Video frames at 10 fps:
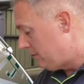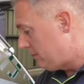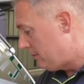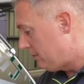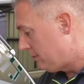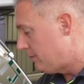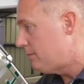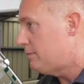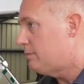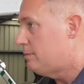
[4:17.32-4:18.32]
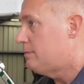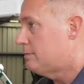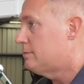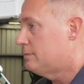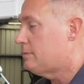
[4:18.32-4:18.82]

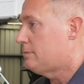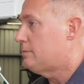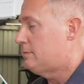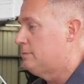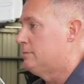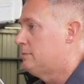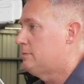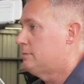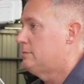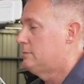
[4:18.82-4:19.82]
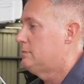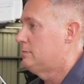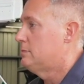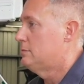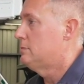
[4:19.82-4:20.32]

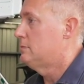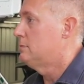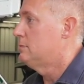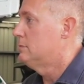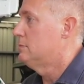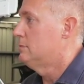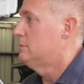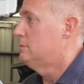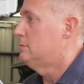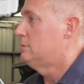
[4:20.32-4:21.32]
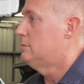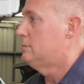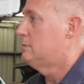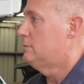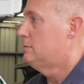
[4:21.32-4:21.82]

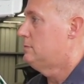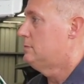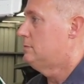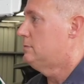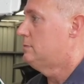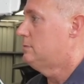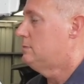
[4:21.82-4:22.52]
(not speaking)